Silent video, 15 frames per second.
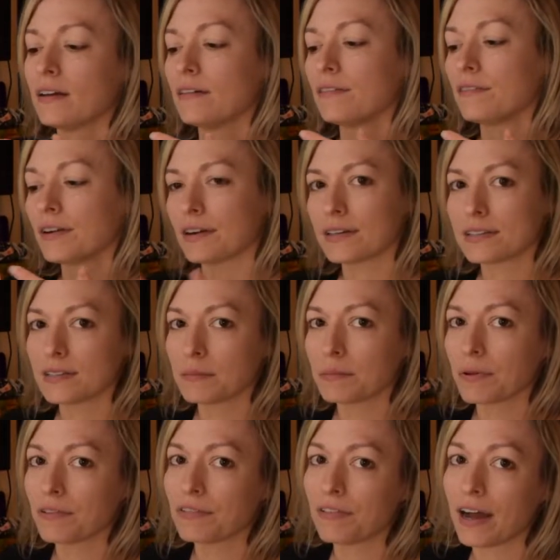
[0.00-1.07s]
very
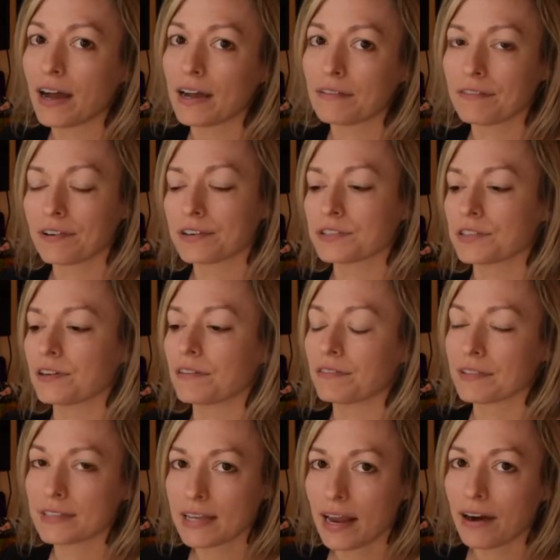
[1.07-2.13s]
simplified version of
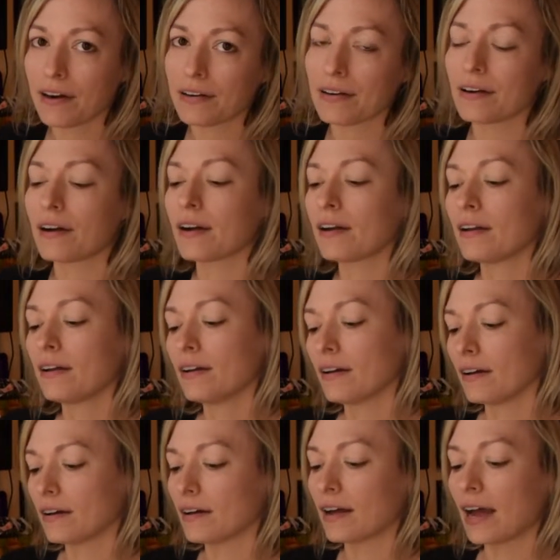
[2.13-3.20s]
this character,
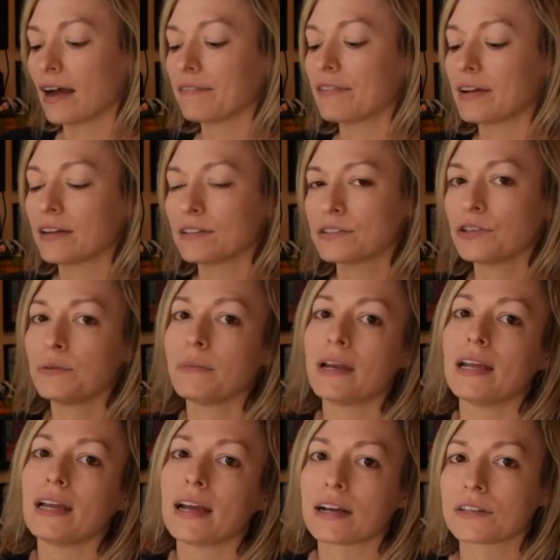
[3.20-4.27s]
having too
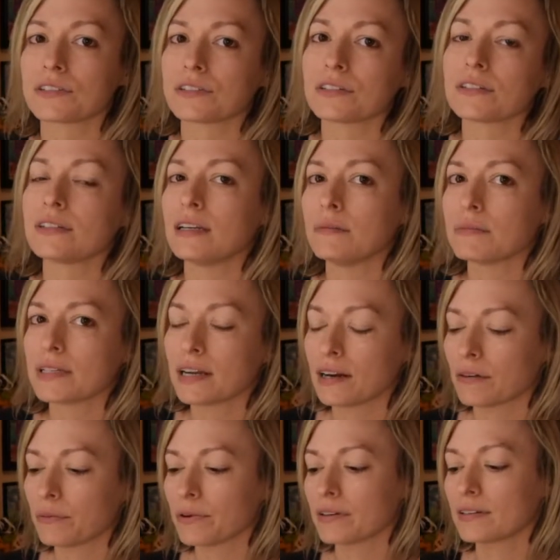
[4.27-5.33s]
many extra seams
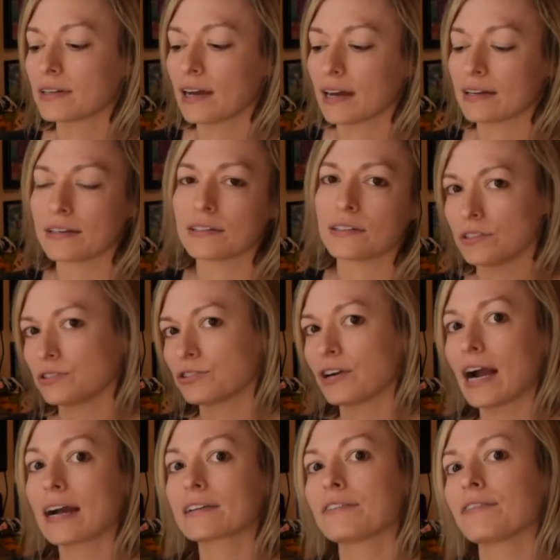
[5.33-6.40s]
here would kind of
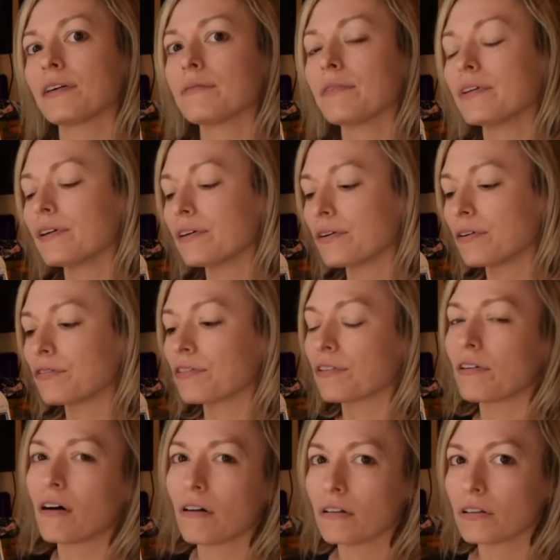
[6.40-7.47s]
detract from the
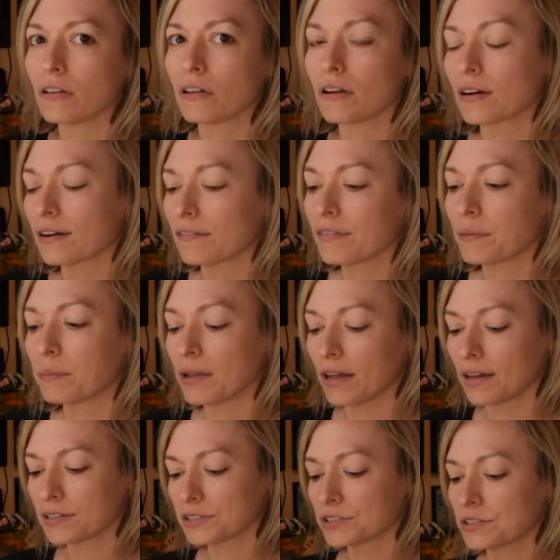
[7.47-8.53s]
overall look of the
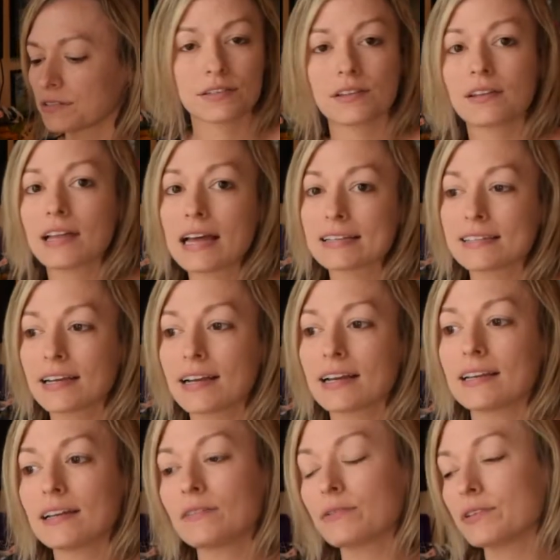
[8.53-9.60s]
plush. So the last thing I
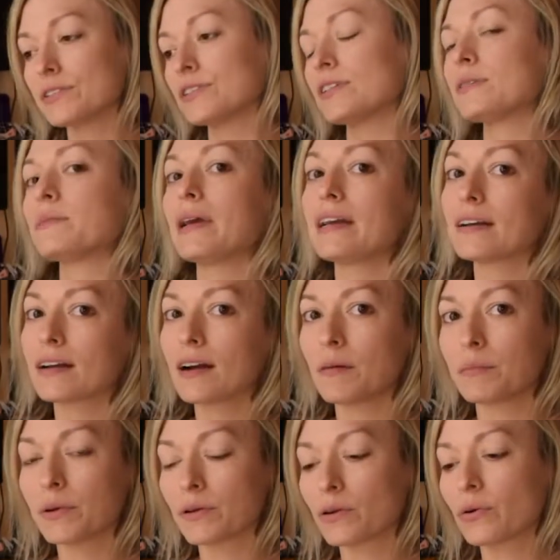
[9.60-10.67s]
did was just make a
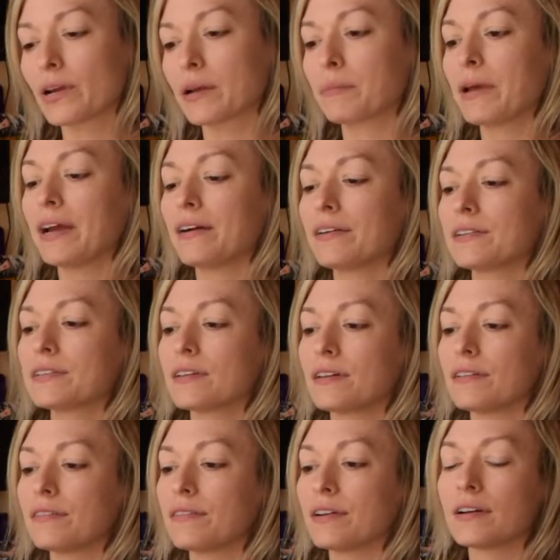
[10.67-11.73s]
couple quick pairs
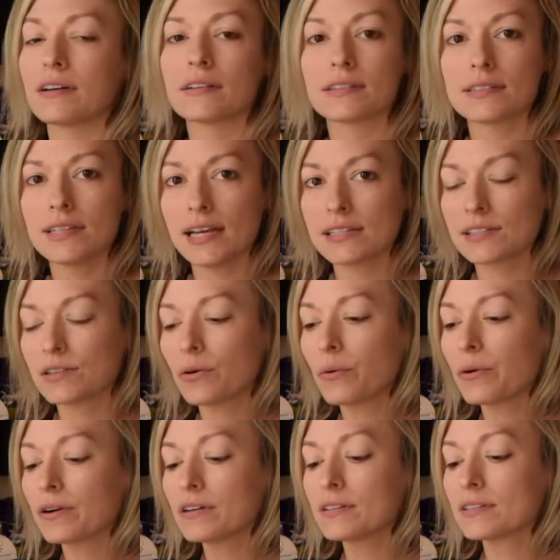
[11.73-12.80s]
of test
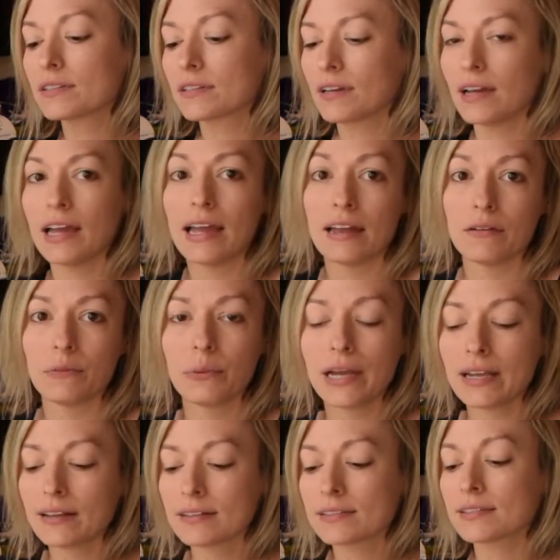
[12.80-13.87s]
horns and
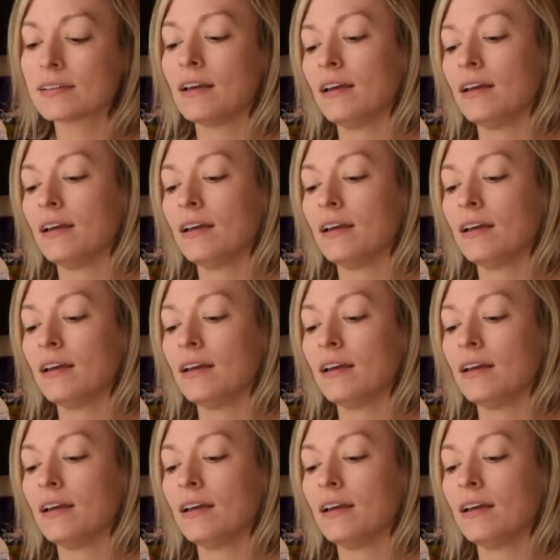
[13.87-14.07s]
wings.